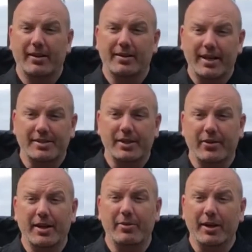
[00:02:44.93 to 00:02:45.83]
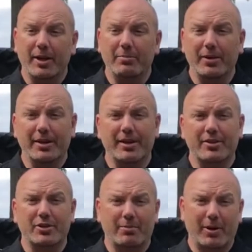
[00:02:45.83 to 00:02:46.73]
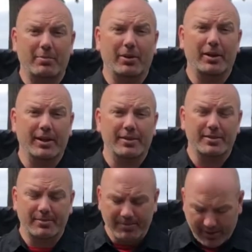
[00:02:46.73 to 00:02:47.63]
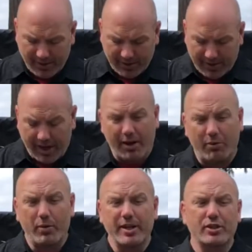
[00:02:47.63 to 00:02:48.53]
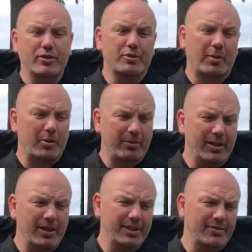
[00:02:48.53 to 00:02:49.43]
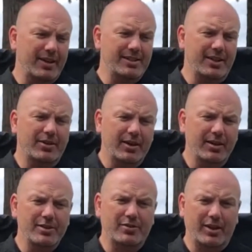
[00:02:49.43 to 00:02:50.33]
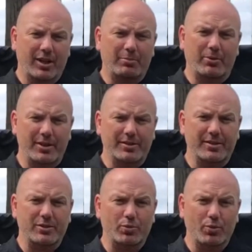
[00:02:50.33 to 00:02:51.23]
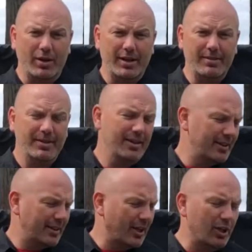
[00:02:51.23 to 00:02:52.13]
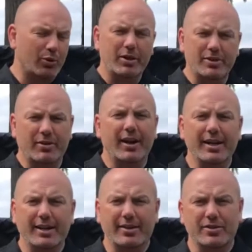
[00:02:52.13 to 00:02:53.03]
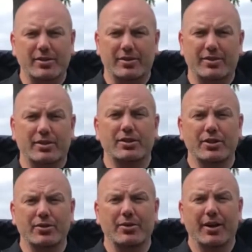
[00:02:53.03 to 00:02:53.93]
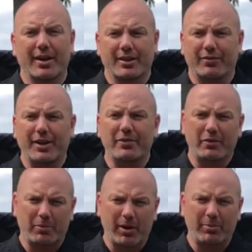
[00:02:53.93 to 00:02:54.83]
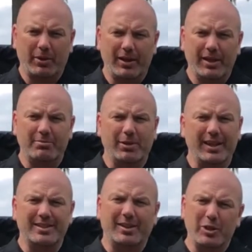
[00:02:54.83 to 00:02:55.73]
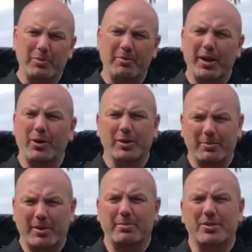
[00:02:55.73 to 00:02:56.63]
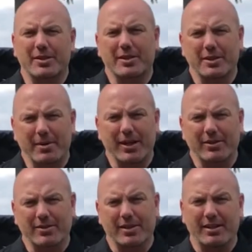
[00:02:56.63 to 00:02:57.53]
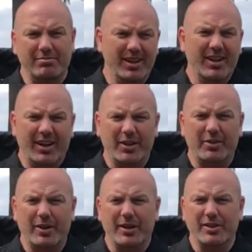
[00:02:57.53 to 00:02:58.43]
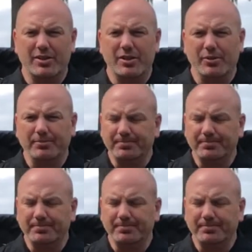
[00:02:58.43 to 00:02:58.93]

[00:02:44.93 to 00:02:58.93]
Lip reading: Next ingredient we're going to put in there is our purple onions. Now, we choose purple onions versus other onions for a couple reasons. One, the color works great in our salsa. Two, the flavor of a purple onion blends a little bit better with the peppers and the tomatoes than other onions do.